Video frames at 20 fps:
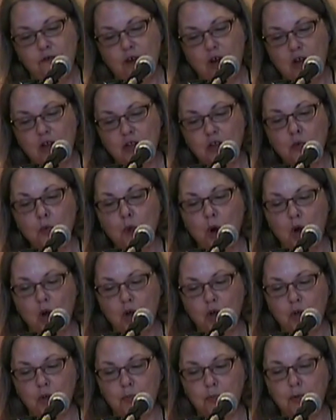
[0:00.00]
falling
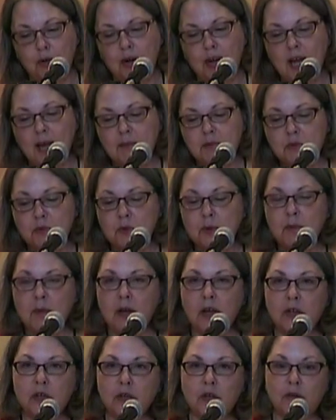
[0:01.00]
water, perhaps a
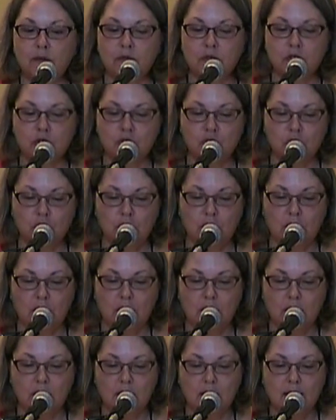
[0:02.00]
reminder of the journey